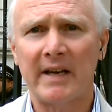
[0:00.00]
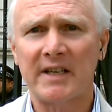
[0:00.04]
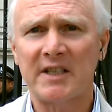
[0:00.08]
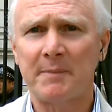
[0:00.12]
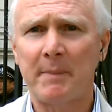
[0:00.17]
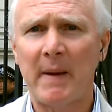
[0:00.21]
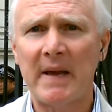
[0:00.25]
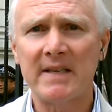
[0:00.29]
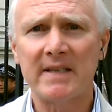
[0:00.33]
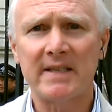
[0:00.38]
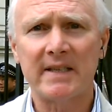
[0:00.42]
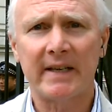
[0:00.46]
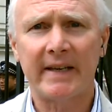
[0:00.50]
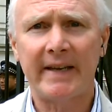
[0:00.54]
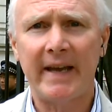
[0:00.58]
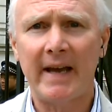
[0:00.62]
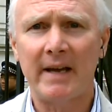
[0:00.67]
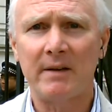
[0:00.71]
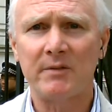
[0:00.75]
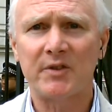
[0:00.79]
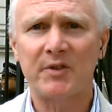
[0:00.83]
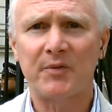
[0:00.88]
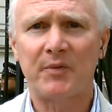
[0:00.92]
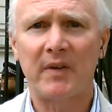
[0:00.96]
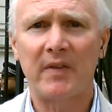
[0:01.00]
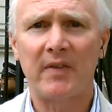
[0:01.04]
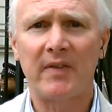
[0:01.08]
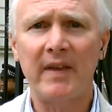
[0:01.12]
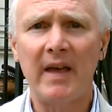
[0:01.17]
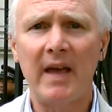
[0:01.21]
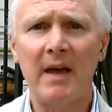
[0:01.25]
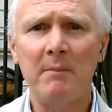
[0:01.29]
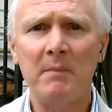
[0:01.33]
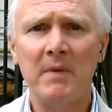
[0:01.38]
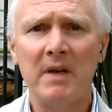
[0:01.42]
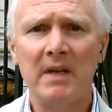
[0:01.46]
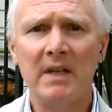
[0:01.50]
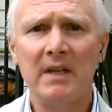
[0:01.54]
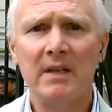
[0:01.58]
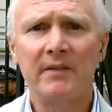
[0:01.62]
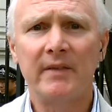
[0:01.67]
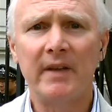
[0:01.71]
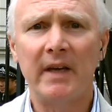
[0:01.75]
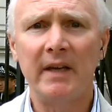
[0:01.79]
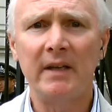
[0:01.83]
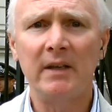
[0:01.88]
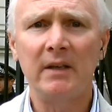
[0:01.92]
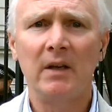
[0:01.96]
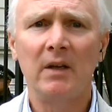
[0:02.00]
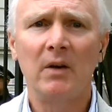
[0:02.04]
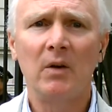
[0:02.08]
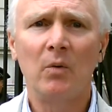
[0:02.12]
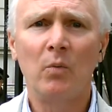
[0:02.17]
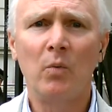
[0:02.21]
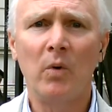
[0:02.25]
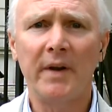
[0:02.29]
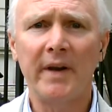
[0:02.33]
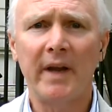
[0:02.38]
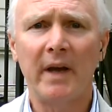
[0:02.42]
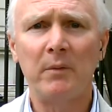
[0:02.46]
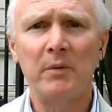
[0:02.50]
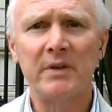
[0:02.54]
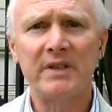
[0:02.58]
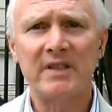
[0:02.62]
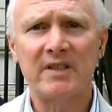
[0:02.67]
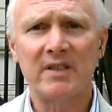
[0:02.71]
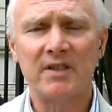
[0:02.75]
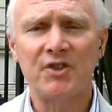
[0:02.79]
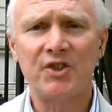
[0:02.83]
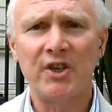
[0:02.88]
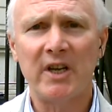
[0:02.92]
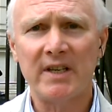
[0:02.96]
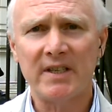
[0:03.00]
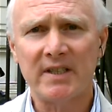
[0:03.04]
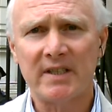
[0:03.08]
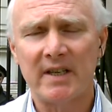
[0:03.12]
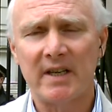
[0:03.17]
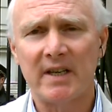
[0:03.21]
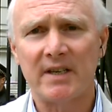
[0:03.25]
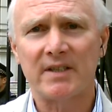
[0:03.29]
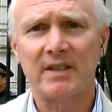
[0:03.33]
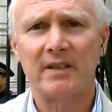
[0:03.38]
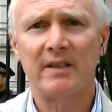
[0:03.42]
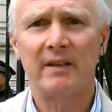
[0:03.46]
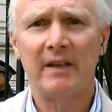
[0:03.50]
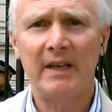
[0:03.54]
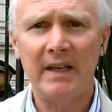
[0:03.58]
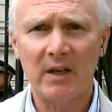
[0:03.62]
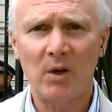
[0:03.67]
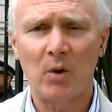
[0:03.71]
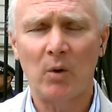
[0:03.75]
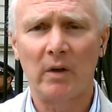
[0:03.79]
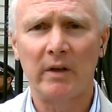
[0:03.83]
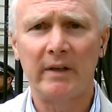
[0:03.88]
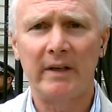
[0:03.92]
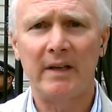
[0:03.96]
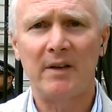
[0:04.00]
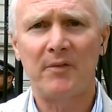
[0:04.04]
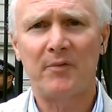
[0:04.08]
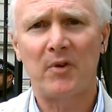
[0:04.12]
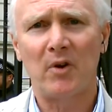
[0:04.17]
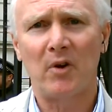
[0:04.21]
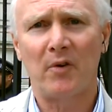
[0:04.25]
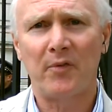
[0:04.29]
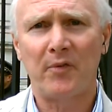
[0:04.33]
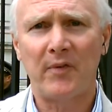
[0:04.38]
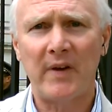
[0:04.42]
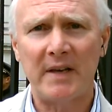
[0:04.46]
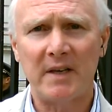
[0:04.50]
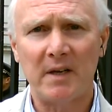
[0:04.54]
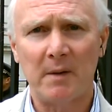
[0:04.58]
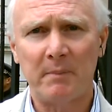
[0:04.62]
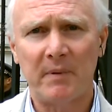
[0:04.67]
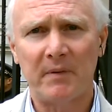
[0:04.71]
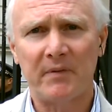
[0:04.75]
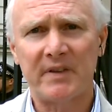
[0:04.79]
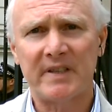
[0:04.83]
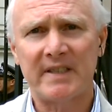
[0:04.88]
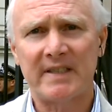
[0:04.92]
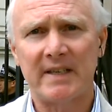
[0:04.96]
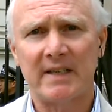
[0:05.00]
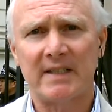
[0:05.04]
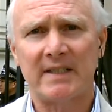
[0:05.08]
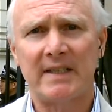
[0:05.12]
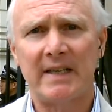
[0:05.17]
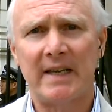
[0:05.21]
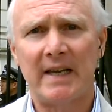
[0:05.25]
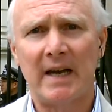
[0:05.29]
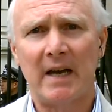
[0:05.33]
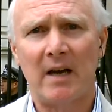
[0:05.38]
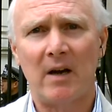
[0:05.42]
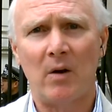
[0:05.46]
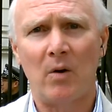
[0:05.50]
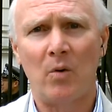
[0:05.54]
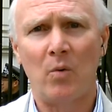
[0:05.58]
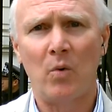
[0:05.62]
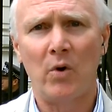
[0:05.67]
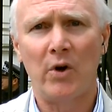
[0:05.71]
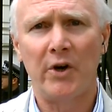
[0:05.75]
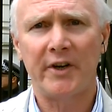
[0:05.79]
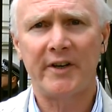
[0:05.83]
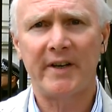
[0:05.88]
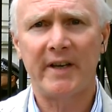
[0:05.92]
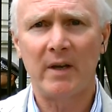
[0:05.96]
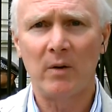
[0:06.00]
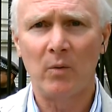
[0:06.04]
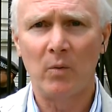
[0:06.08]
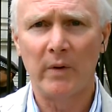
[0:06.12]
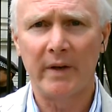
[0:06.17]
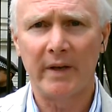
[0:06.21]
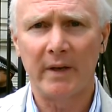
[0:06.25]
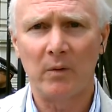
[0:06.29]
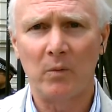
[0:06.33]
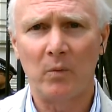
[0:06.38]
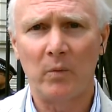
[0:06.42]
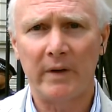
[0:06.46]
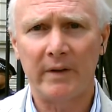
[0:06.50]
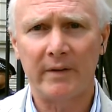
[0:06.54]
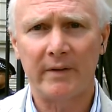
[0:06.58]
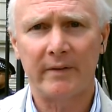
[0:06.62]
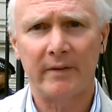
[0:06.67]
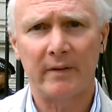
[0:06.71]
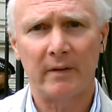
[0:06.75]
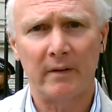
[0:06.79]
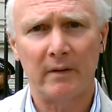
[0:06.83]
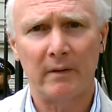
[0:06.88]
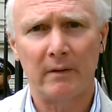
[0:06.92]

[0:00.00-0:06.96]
expense accounts for them, then what I would suggest is, equally, if you're fed up of a 60-hour working week with